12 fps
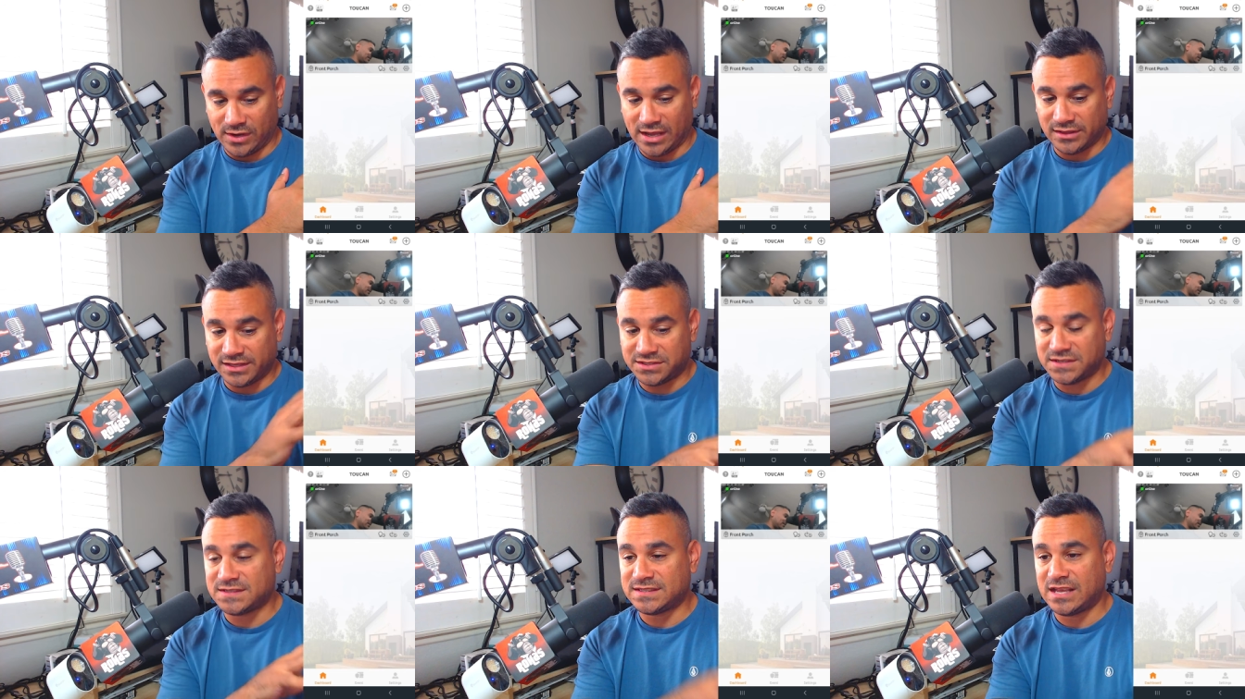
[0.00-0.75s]
Now, let's
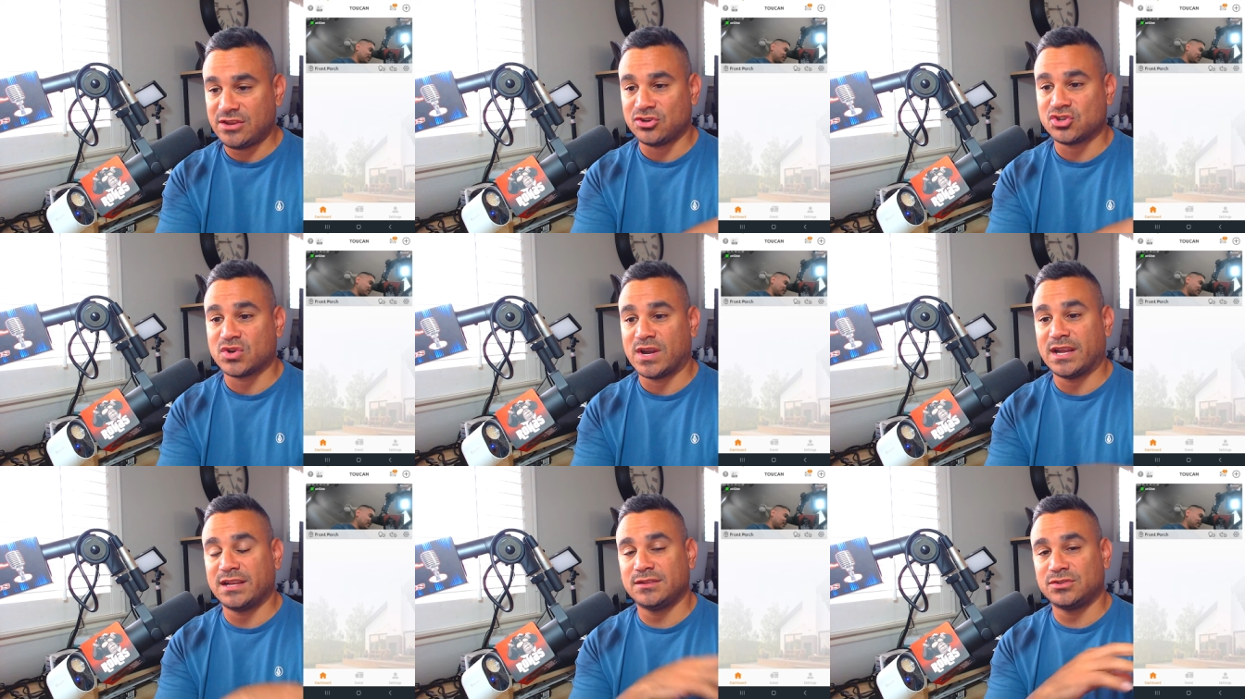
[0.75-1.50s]
just say you're
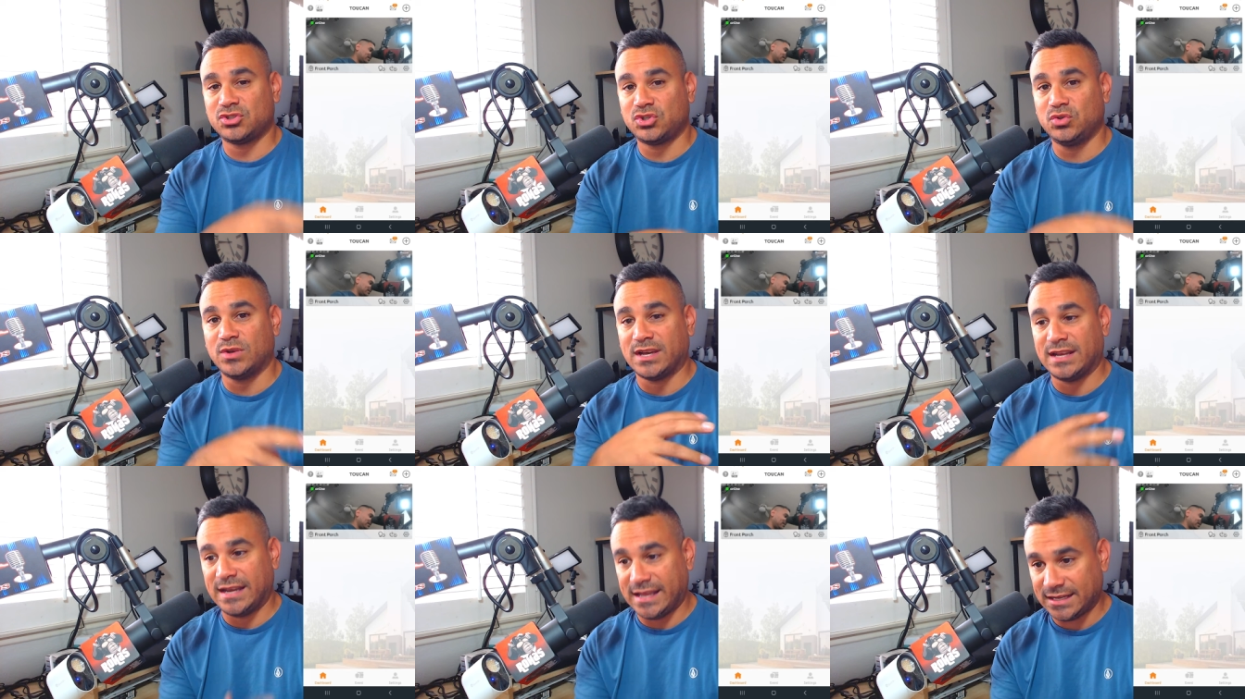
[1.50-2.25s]
trying to
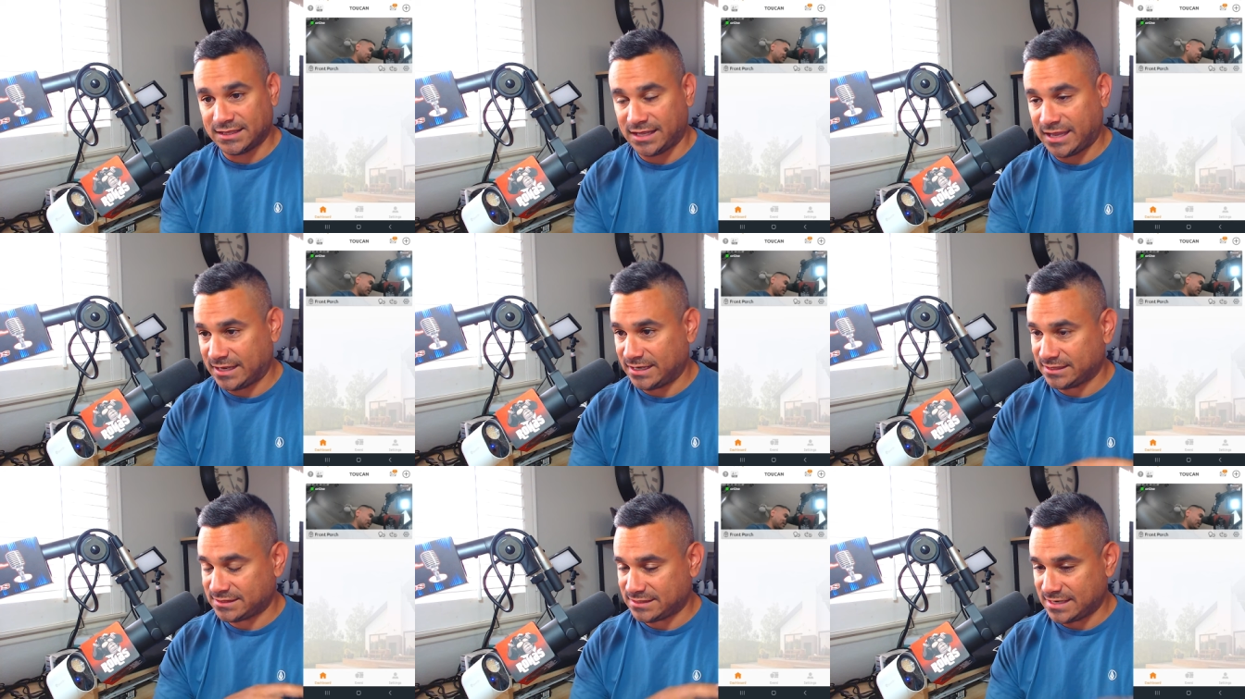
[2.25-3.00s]
connect and
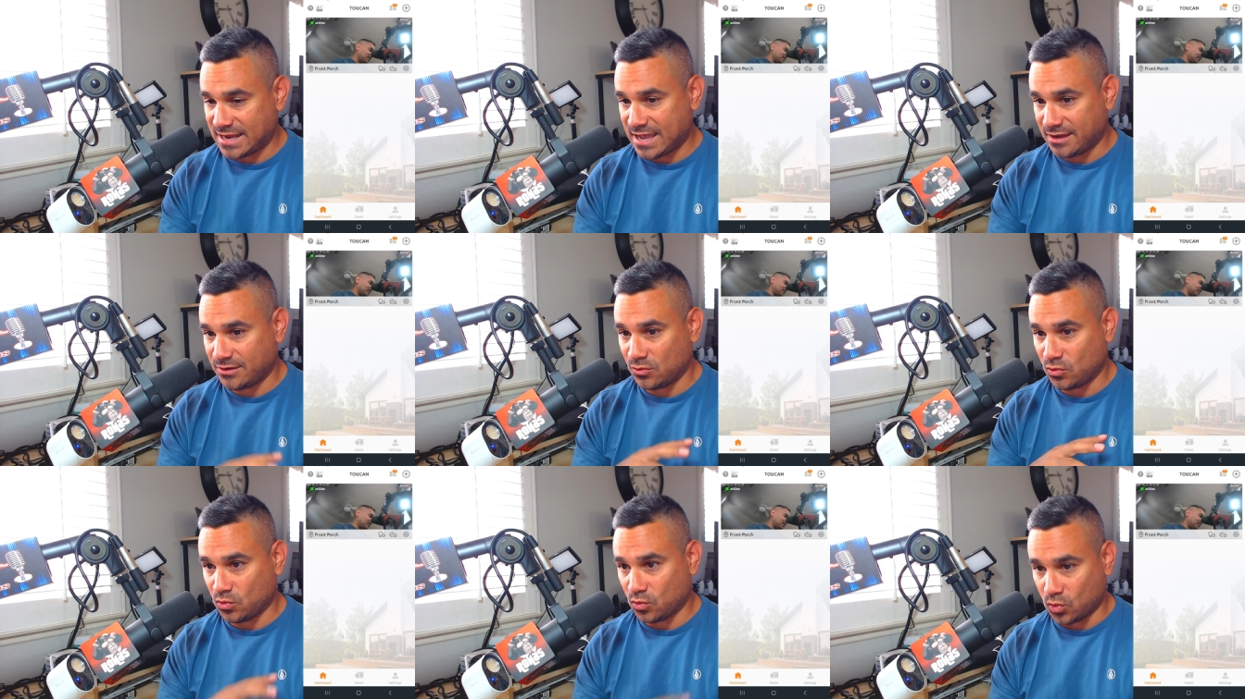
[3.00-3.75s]
it's not
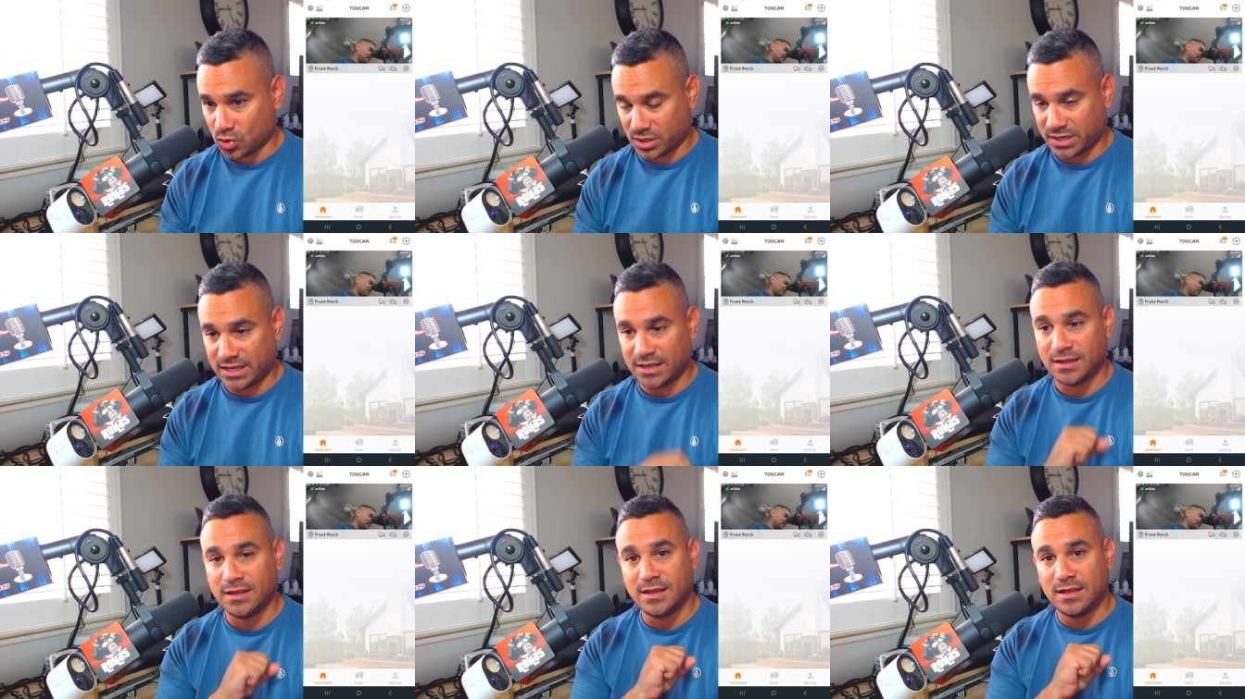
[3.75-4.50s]
working.
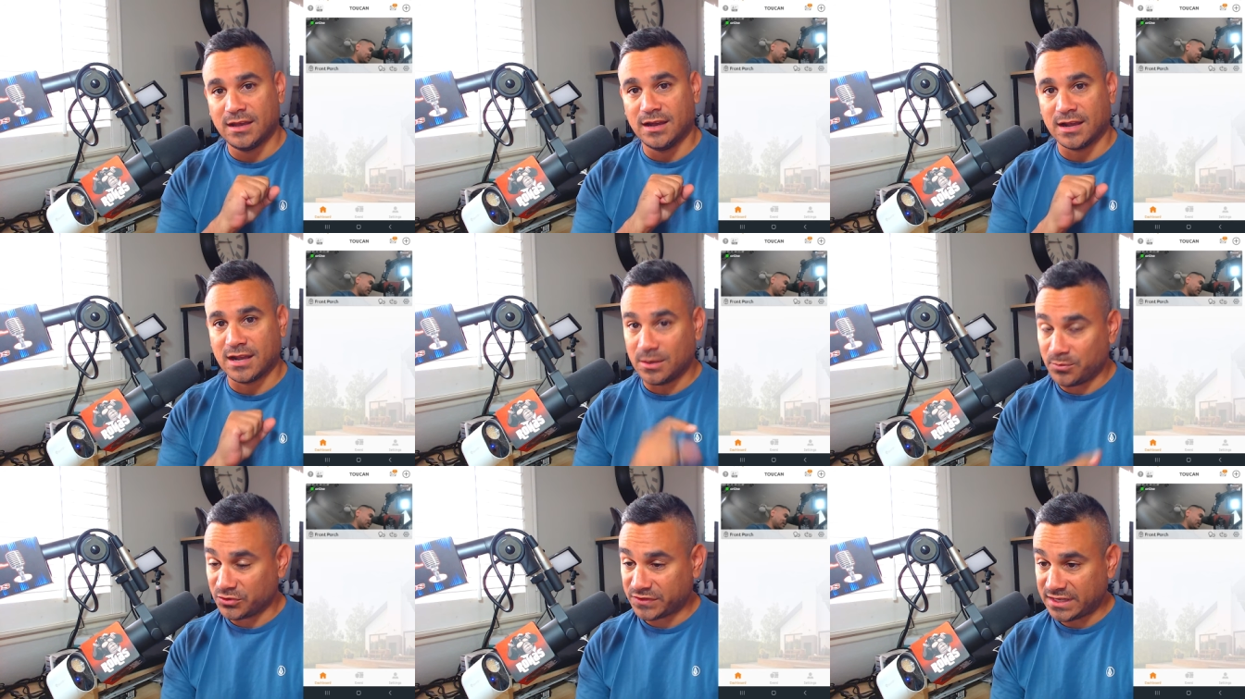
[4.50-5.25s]
A
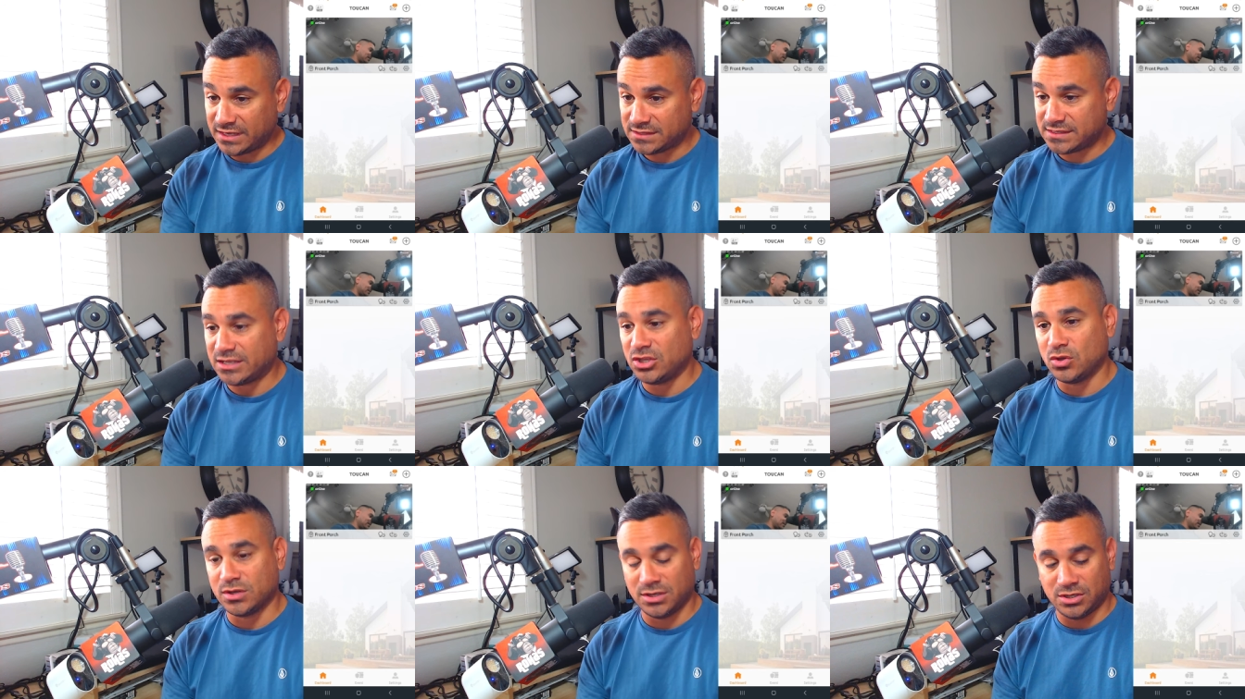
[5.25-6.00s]
couple things that
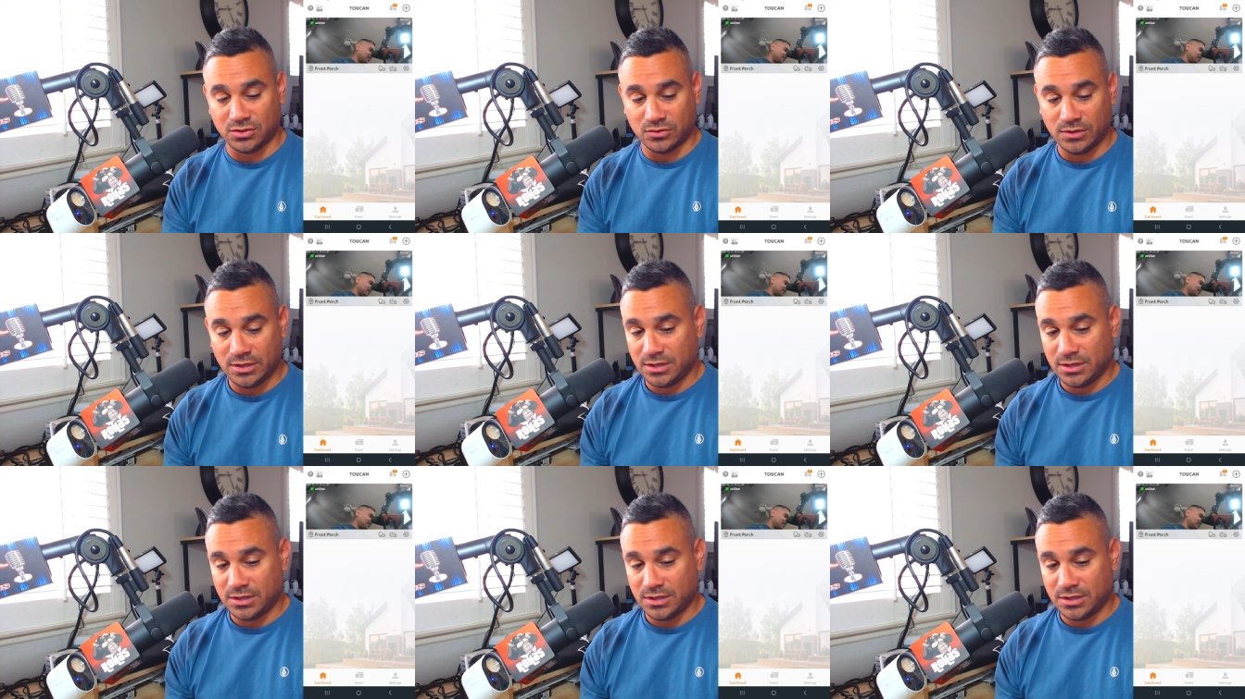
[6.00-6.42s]
you can do.